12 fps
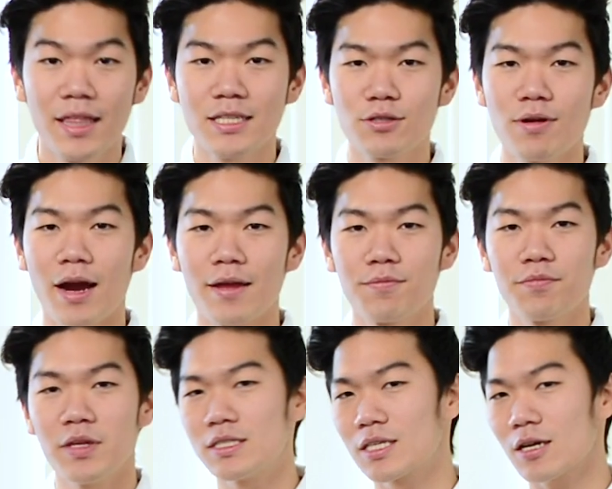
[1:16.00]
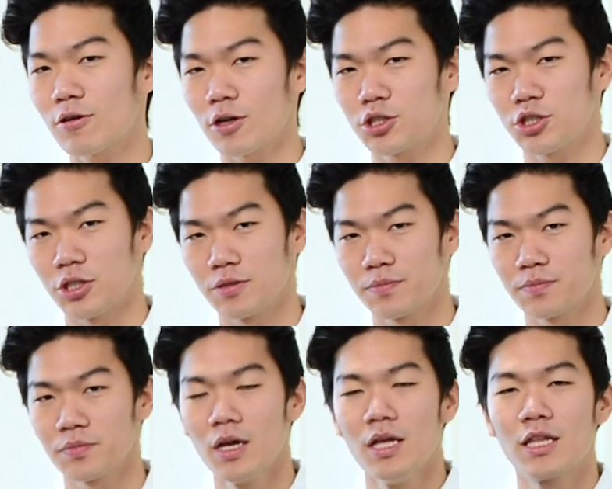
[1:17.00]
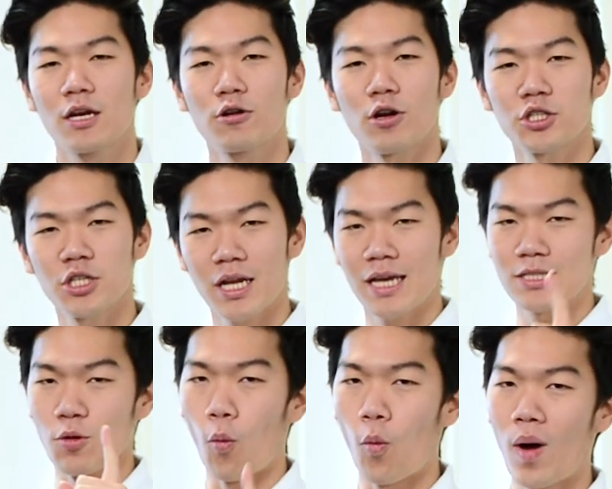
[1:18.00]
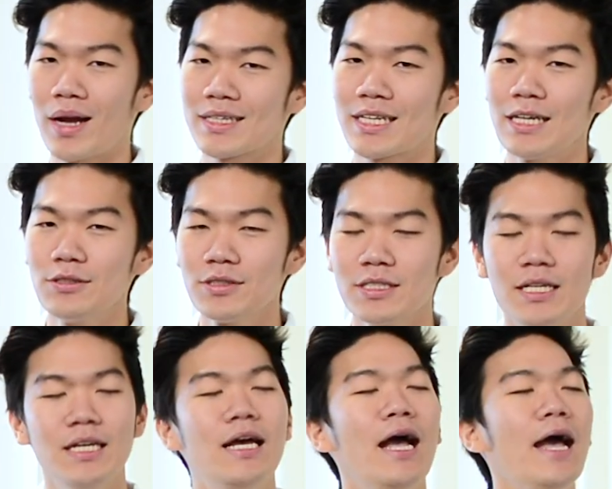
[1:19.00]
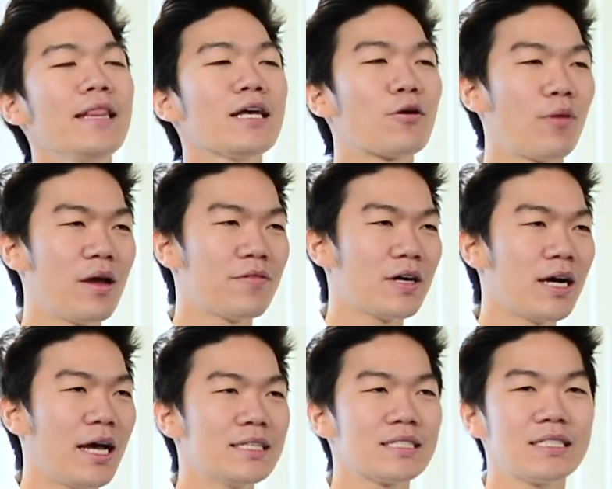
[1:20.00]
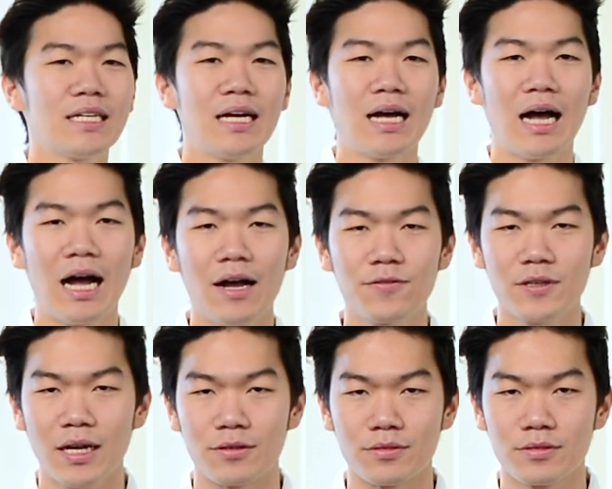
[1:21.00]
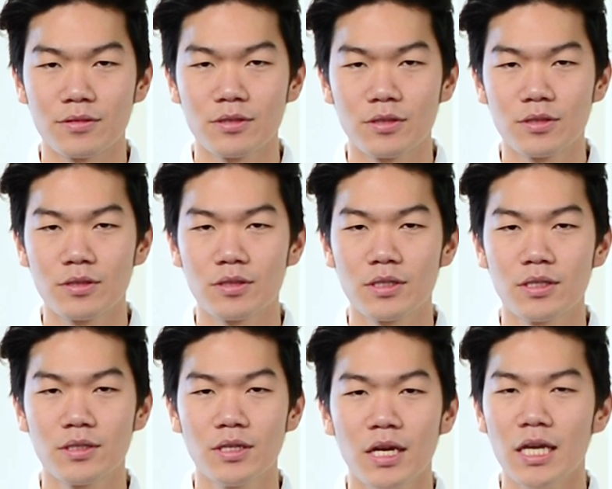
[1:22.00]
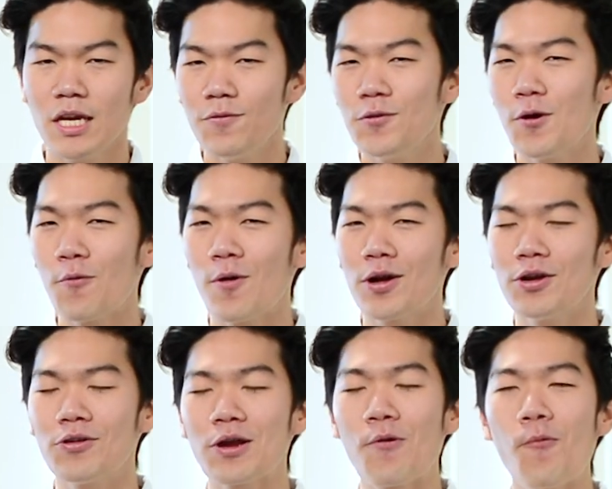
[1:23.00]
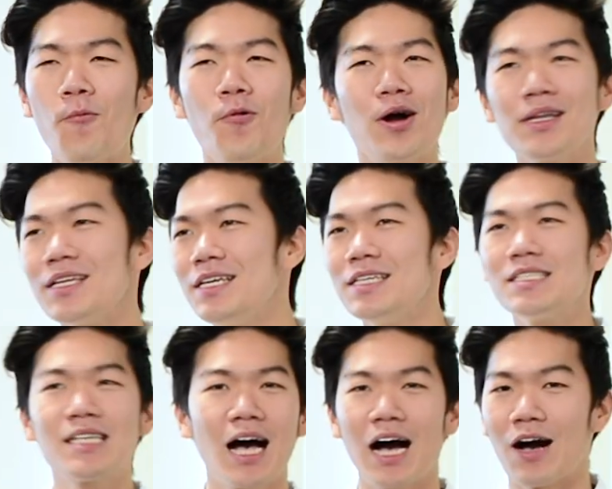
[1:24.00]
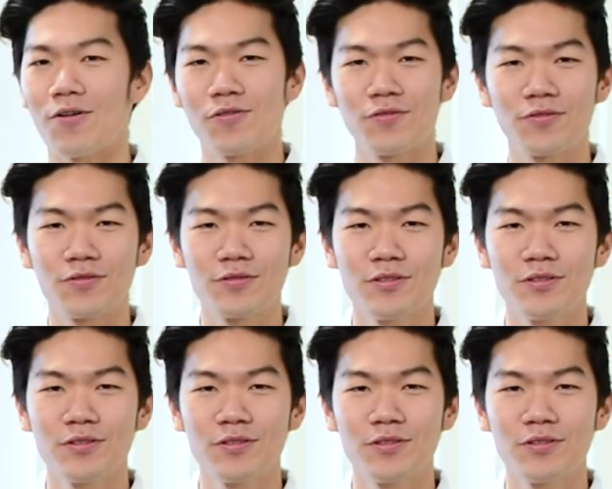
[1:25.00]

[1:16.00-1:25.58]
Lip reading: That's right, it's the crotchet. The crotchet has one count, and the quaver has half count. If you're wondering what is half,